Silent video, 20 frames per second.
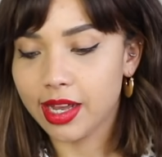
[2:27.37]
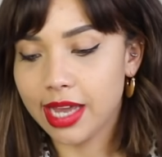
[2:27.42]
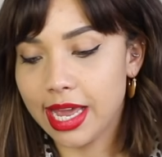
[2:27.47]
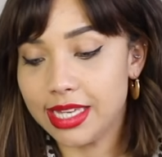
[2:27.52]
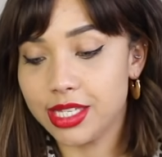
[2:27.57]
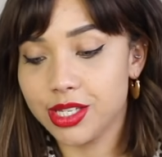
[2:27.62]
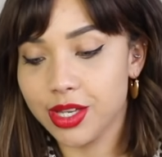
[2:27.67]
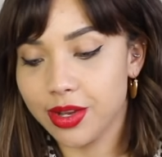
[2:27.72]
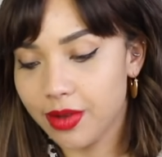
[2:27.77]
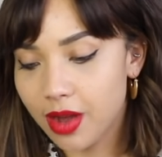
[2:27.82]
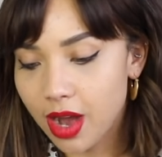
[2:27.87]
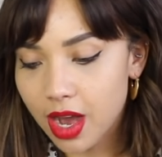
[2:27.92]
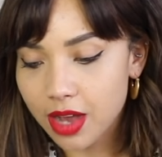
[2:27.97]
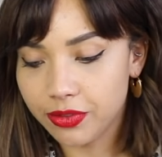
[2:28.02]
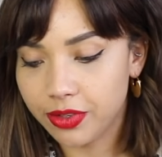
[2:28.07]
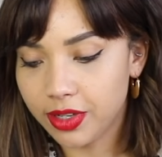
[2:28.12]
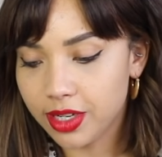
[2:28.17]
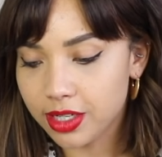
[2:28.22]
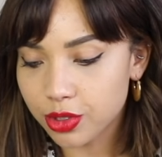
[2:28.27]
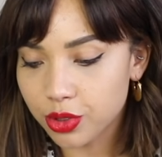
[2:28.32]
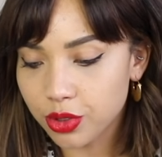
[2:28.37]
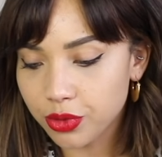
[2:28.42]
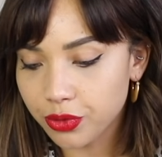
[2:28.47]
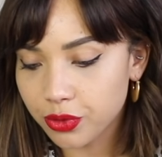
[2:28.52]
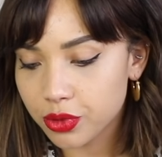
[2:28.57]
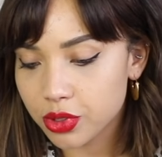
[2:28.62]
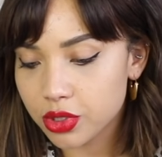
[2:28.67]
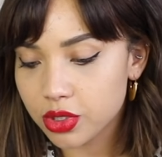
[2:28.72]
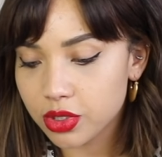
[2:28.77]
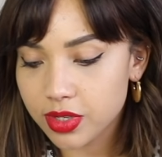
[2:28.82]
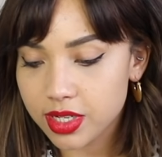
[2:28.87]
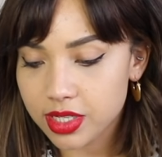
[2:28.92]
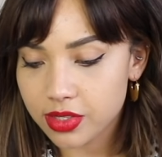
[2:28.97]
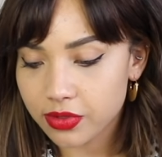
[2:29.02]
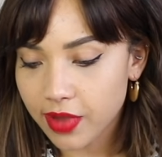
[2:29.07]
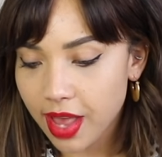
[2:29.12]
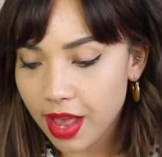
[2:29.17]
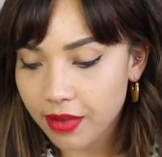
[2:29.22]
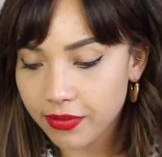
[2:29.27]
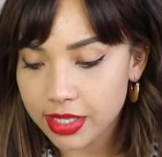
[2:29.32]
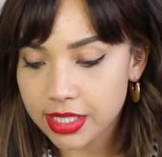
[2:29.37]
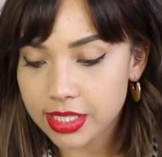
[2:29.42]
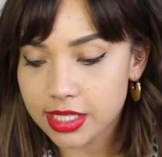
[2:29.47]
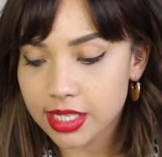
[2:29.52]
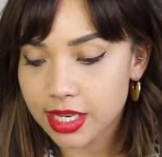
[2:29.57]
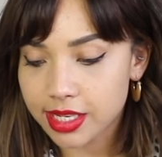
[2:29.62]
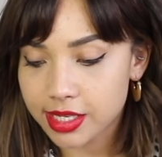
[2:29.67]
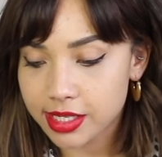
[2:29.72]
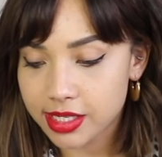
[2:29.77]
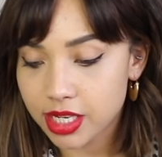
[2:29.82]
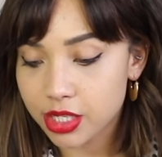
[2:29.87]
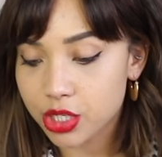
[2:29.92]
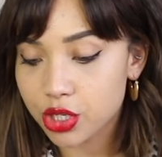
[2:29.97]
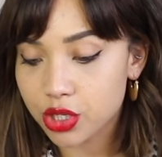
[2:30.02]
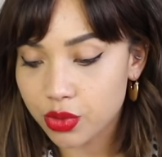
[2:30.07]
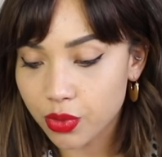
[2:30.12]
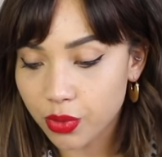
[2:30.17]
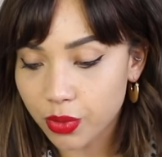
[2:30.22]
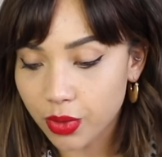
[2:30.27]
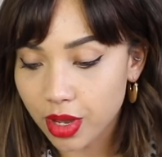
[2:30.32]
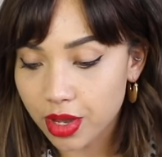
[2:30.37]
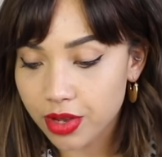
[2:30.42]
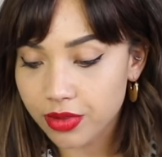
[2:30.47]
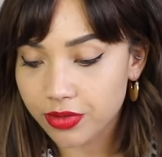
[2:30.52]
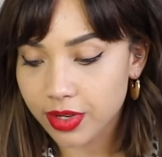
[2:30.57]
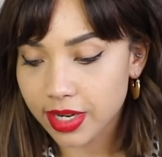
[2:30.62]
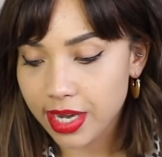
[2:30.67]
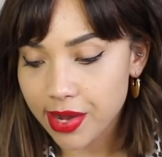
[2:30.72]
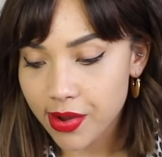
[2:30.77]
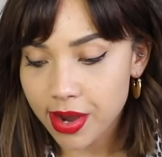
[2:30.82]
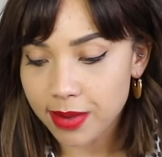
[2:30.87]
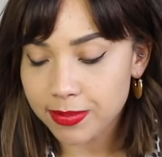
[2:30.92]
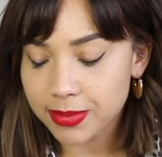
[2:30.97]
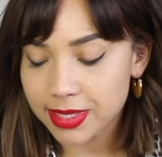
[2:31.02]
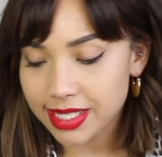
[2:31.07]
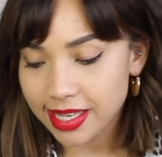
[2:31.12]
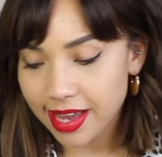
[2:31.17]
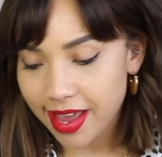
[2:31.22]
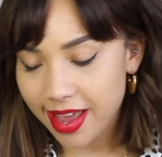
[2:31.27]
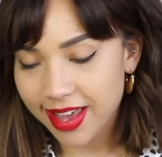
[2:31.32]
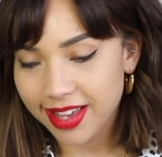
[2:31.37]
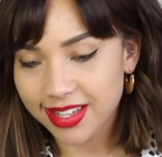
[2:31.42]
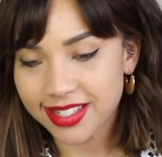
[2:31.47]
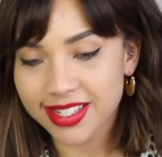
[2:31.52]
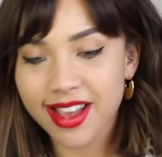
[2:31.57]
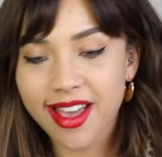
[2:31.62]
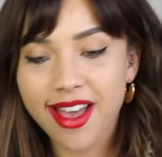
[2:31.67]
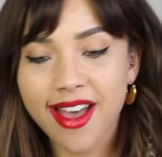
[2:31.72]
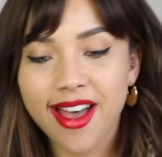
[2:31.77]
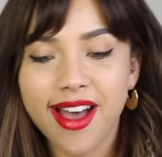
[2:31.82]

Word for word: Okay, so I've heard awful stories of having to get stitches all over, now I'm scared.